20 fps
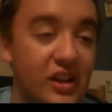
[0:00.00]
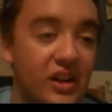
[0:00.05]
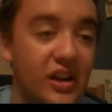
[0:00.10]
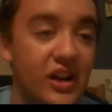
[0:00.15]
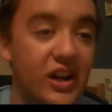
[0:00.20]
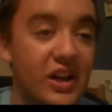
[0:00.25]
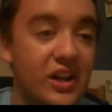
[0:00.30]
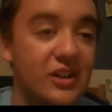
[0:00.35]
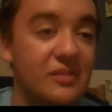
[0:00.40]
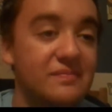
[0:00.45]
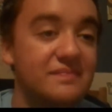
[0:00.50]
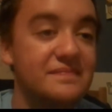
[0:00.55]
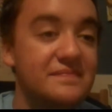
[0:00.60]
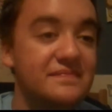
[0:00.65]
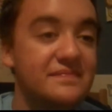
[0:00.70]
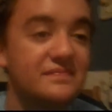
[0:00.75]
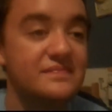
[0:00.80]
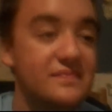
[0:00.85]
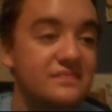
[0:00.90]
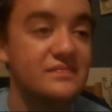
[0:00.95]
Um,
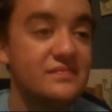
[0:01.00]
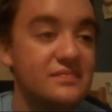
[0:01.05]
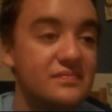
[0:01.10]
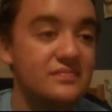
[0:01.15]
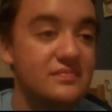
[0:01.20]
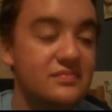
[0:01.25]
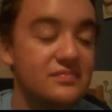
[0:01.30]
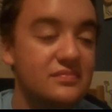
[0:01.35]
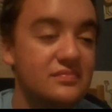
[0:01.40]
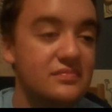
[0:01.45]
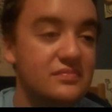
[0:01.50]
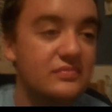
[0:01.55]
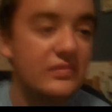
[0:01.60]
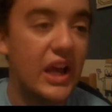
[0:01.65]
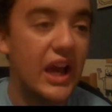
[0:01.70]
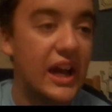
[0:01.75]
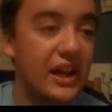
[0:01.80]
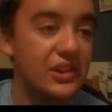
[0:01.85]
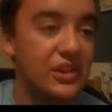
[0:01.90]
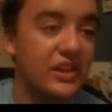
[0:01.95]

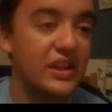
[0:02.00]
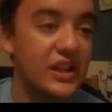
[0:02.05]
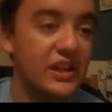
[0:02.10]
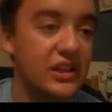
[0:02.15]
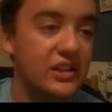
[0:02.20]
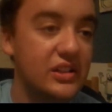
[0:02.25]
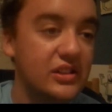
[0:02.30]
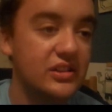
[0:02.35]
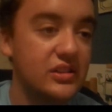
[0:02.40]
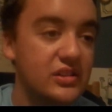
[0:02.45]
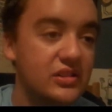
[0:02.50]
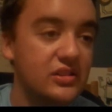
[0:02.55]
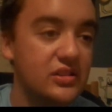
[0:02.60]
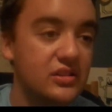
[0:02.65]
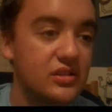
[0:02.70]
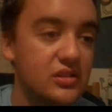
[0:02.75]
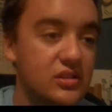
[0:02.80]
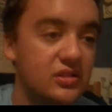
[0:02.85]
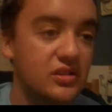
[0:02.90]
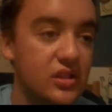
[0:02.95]
I think
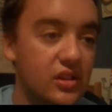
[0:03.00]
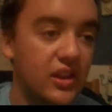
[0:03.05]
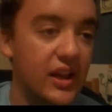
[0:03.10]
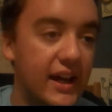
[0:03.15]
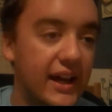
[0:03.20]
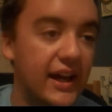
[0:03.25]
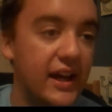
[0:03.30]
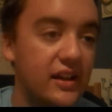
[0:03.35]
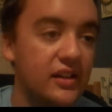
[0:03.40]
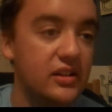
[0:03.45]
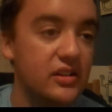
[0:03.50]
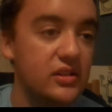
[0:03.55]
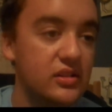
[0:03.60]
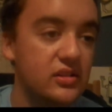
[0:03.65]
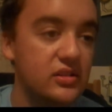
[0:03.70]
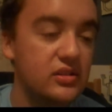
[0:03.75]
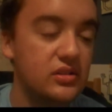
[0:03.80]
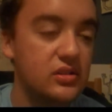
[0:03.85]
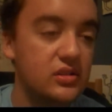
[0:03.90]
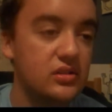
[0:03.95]
that
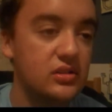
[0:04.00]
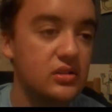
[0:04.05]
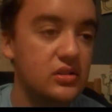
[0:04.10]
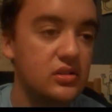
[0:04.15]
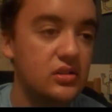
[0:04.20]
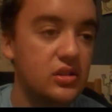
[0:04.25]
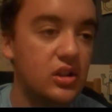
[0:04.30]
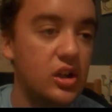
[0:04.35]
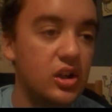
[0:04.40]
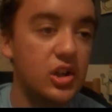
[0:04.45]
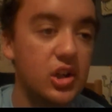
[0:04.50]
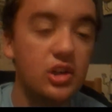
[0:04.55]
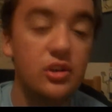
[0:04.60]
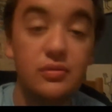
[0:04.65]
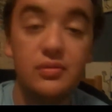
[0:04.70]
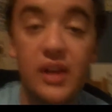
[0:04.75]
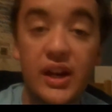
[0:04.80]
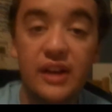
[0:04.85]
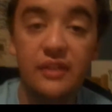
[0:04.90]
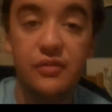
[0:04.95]
a good
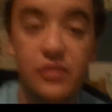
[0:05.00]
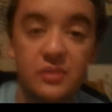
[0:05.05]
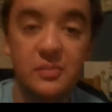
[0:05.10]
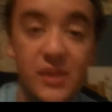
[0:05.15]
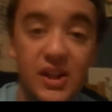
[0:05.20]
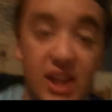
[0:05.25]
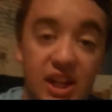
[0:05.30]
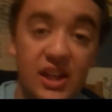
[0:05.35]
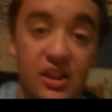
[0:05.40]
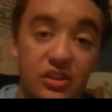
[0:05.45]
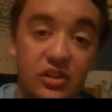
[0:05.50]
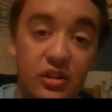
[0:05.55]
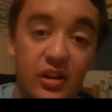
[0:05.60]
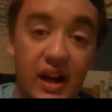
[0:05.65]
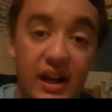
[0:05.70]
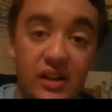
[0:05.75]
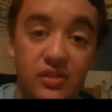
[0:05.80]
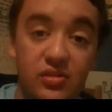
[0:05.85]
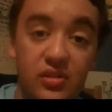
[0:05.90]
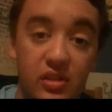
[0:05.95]
way for me to
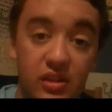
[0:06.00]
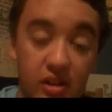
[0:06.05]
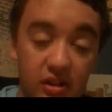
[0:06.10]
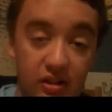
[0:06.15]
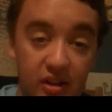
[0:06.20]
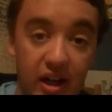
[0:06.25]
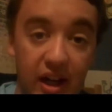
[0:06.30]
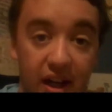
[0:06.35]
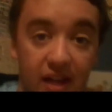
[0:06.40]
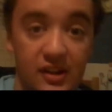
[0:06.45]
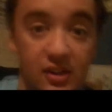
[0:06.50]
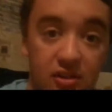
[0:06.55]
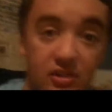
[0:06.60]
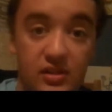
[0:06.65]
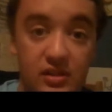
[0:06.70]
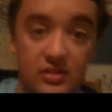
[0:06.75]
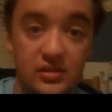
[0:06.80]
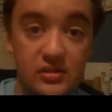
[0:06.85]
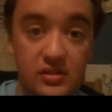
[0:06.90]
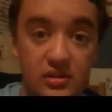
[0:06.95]
interact with you guys
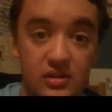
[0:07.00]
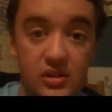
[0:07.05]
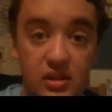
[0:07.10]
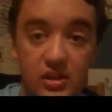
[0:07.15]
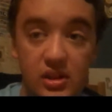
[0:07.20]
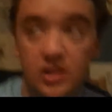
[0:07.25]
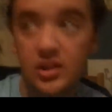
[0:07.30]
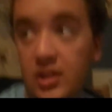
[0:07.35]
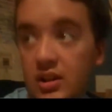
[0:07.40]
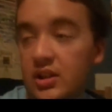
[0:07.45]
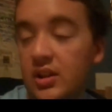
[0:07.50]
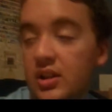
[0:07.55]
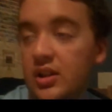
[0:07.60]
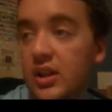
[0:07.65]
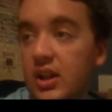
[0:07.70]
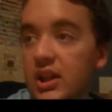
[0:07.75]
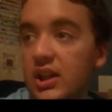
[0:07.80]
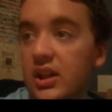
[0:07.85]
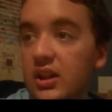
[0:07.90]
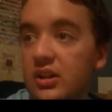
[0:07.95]

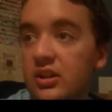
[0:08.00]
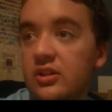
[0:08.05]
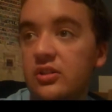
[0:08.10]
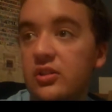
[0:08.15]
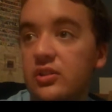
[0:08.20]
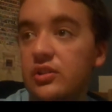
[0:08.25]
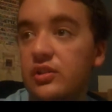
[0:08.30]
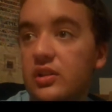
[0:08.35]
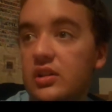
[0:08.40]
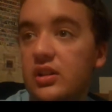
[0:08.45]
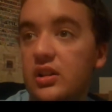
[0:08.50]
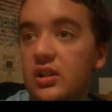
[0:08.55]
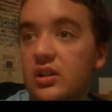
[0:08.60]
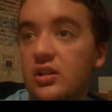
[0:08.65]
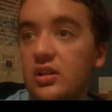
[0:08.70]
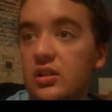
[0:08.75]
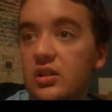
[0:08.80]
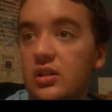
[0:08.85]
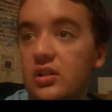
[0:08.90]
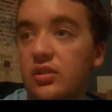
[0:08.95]
is
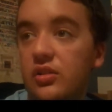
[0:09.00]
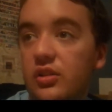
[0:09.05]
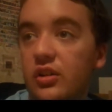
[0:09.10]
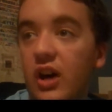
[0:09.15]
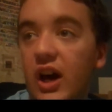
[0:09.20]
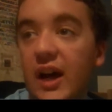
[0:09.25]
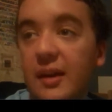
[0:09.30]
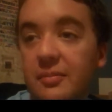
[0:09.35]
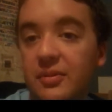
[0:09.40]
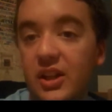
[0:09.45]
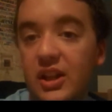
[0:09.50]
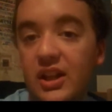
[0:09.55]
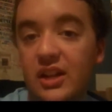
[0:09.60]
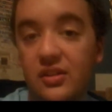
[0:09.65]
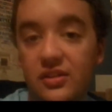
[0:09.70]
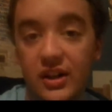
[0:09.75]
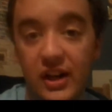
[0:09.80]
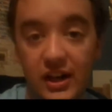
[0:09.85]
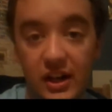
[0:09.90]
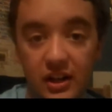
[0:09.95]
so I play
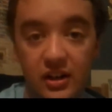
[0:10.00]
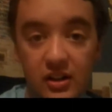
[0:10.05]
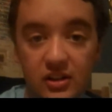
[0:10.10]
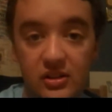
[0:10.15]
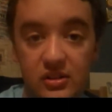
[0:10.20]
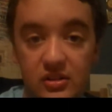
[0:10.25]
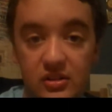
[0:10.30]
guitar.